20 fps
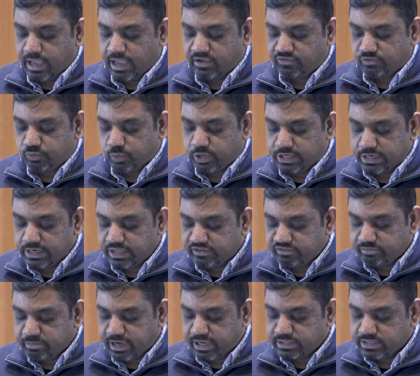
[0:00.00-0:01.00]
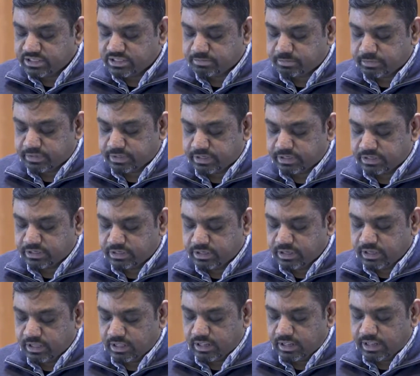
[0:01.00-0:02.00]
If we live by the Spirit,
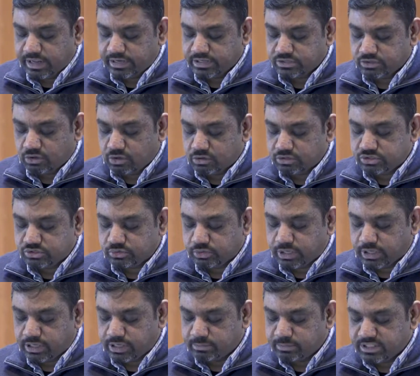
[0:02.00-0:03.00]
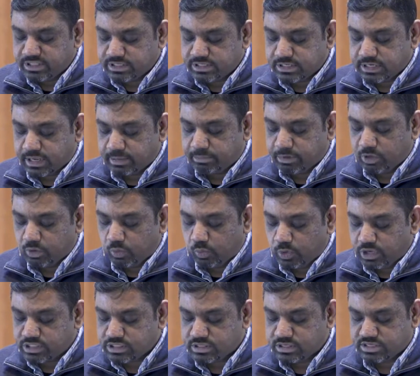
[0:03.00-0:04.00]
let us also keep in step
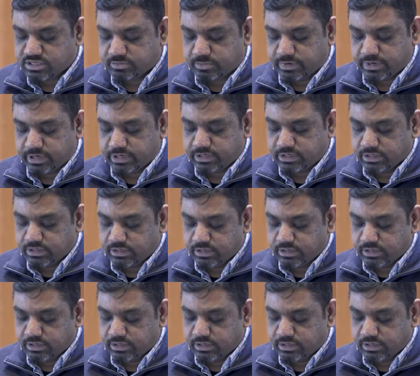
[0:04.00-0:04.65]
with the Spirit.